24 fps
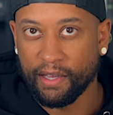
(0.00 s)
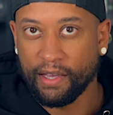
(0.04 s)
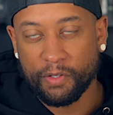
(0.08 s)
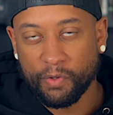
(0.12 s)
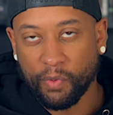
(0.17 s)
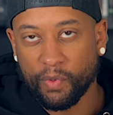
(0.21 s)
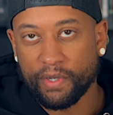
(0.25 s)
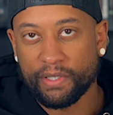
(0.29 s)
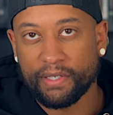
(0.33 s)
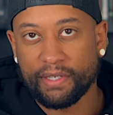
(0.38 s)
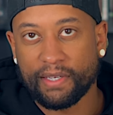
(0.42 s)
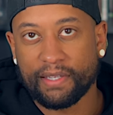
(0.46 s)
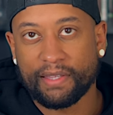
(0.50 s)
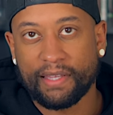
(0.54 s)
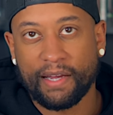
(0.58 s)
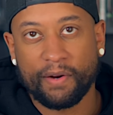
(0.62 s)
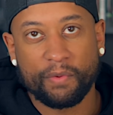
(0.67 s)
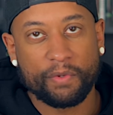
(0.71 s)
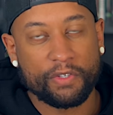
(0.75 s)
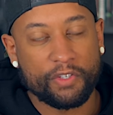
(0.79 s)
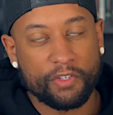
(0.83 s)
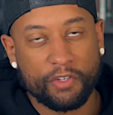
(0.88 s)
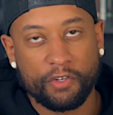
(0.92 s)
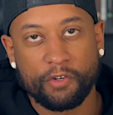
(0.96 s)
My twin said that it
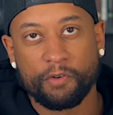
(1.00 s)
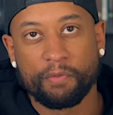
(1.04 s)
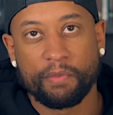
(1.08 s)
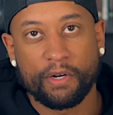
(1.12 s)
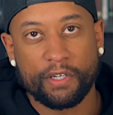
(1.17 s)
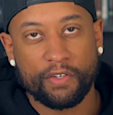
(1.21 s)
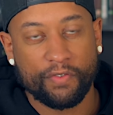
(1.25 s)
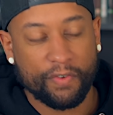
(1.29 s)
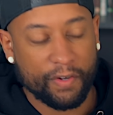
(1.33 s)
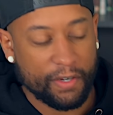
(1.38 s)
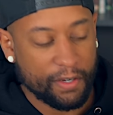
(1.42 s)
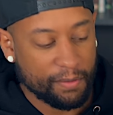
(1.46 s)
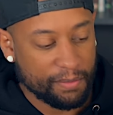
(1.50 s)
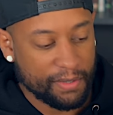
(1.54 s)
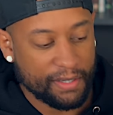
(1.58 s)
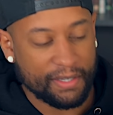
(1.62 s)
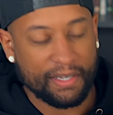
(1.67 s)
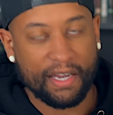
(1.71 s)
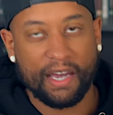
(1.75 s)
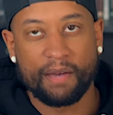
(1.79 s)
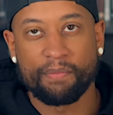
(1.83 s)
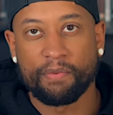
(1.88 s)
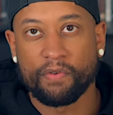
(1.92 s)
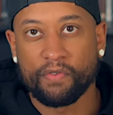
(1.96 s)
was too much for him to
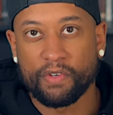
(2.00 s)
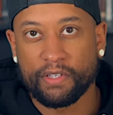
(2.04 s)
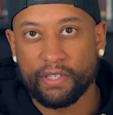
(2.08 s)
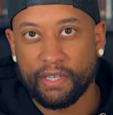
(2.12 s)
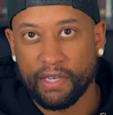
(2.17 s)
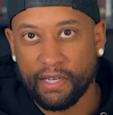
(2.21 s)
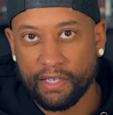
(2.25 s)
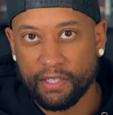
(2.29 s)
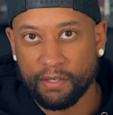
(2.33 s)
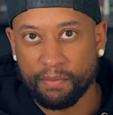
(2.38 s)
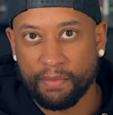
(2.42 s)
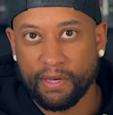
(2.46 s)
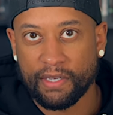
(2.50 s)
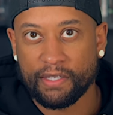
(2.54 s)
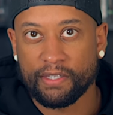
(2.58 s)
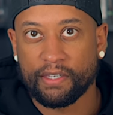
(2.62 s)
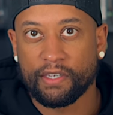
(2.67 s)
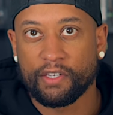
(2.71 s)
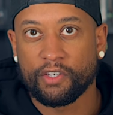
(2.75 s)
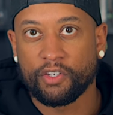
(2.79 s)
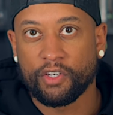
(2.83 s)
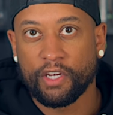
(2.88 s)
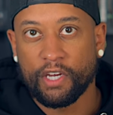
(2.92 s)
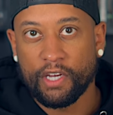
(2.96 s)
type over text
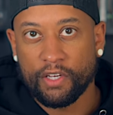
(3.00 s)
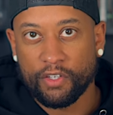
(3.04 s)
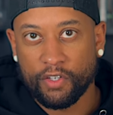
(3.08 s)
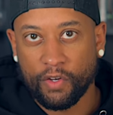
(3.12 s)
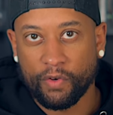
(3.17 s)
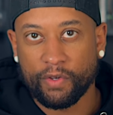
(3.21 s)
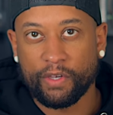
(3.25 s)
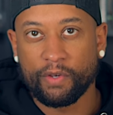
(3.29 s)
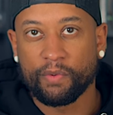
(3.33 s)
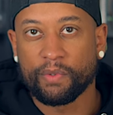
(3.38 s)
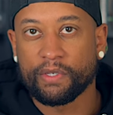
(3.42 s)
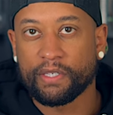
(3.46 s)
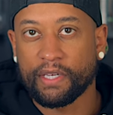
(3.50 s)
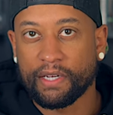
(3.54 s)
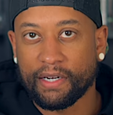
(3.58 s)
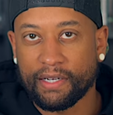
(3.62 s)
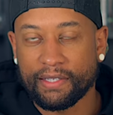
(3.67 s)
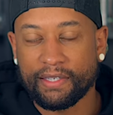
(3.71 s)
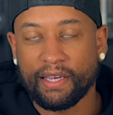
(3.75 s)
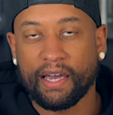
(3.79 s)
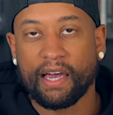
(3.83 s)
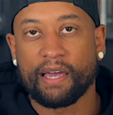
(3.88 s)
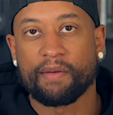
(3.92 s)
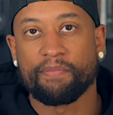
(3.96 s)
message, so he was going to
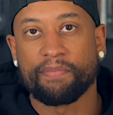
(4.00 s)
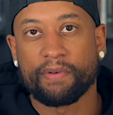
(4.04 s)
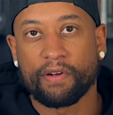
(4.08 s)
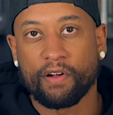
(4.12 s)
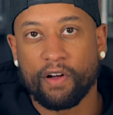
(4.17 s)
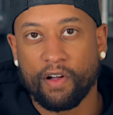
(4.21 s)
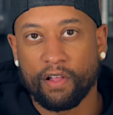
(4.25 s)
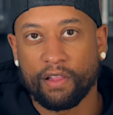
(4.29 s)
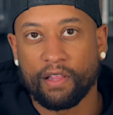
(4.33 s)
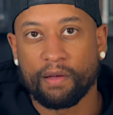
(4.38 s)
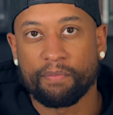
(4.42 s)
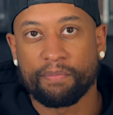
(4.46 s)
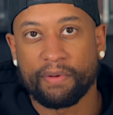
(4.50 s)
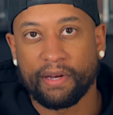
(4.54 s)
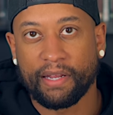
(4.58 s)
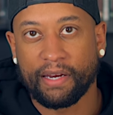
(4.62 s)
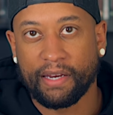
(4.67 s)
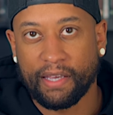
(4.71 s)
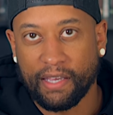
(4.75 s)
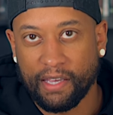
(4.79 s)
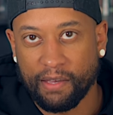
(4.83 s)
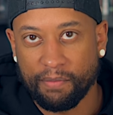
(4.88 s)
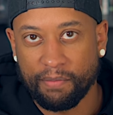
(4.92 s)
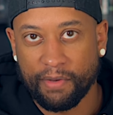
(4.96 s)
type it all up in
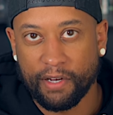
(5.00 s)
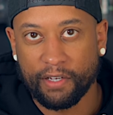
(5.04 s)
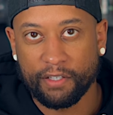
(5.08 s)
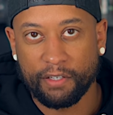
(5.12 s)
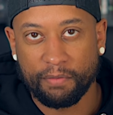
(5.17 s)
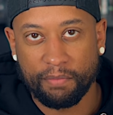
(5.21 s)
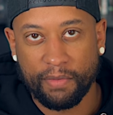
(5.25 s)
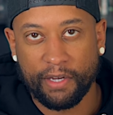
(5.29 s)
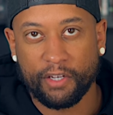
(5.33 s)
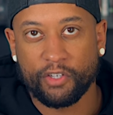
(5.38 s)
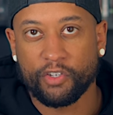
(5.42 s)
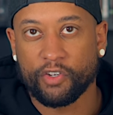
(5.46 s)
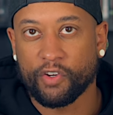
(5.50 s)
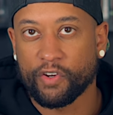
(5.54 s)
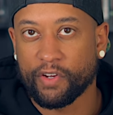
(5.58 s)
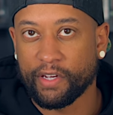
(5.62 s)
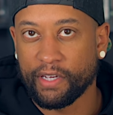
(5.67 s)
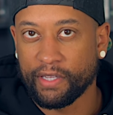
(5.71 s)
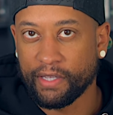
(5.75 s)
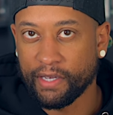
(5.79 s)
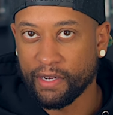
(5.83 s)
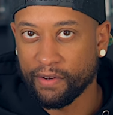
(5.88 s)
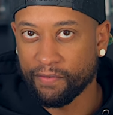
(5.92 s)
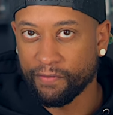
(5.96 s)
an email to make sure
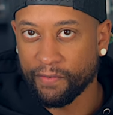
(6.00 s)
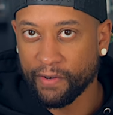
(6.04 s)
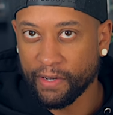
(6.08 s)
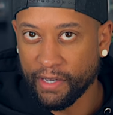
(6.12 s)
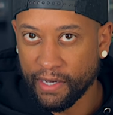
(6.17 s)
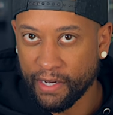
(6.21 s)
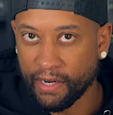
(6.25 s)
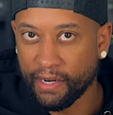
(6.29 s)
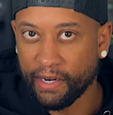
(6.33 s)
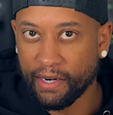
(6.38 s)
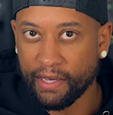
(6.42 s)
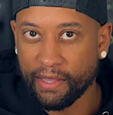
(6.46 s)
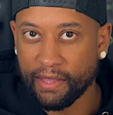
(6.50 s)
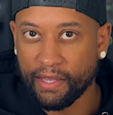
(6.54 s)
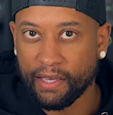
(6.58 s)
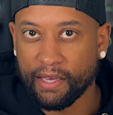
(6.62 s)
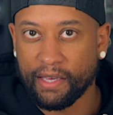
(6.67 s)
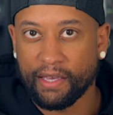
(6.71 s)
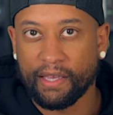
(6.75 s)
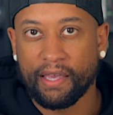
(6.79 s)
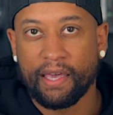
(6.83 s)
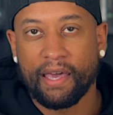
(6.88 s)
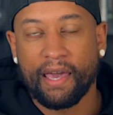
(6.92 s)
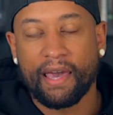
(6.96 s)
he didn't forget
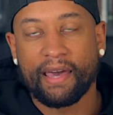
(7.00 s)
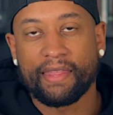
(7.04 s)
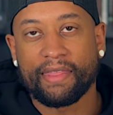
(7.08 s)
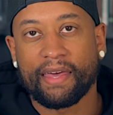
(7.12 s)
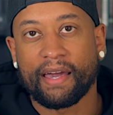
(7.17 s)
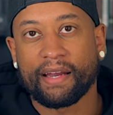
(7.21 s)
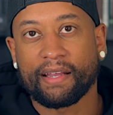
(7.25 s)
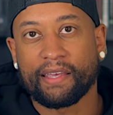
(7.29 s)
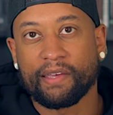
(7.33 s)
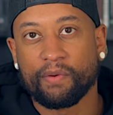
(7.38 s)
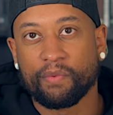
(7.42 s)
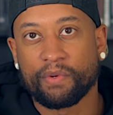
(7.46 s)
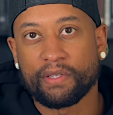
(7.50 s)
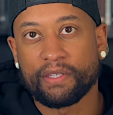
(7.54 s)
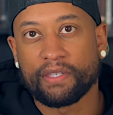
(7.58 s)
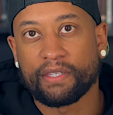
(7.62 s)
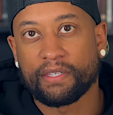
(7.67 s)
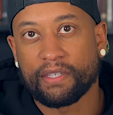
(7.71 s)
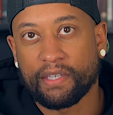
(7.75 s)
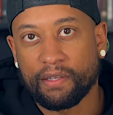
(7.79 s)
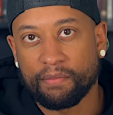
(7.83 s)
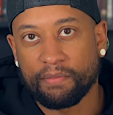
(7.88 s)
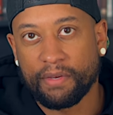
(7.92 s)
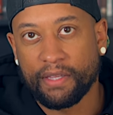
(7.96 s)
anything, and that he would
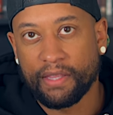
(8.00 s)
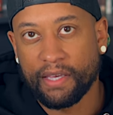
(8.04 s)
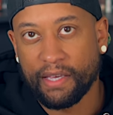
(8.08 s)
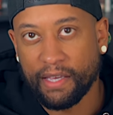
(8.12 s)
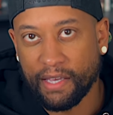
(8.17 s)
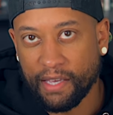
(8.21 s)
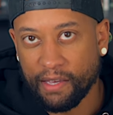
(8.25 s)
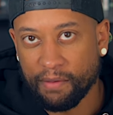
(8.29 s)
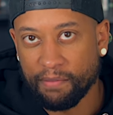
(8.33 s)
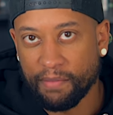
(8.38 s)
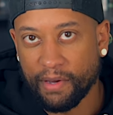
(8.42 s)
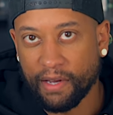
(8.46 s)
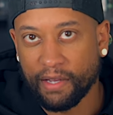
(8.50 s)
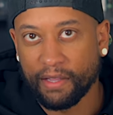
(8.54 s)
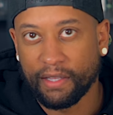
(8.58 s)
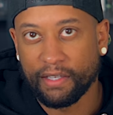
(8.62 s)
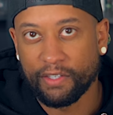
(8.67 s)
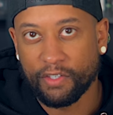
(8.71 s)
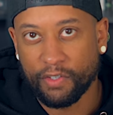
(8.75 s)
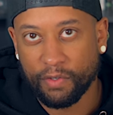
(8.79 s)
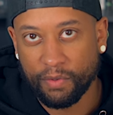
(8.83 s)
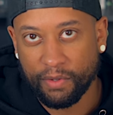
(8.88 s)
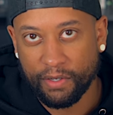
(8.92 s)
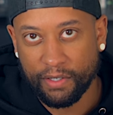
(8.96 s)
send me the email
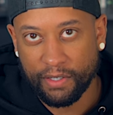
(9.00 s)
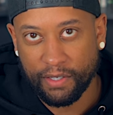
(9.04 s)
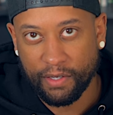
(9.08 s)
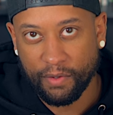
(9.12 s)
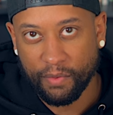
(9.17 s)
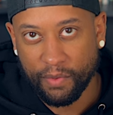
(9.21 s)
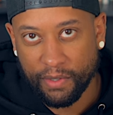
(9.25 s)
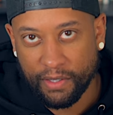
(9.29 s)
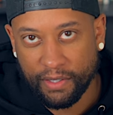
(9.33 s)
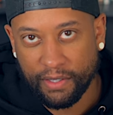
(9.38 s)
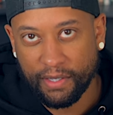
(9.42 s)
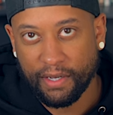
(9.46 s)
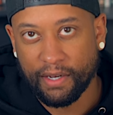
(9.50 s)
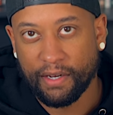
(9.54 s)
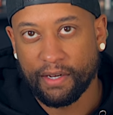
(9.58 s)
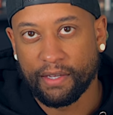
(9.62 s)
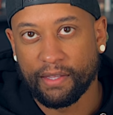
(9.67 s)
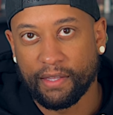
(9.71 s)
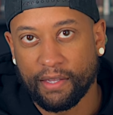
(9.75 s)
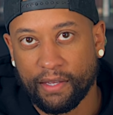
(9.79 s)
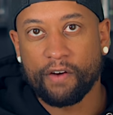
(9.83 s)
as soon as he was done.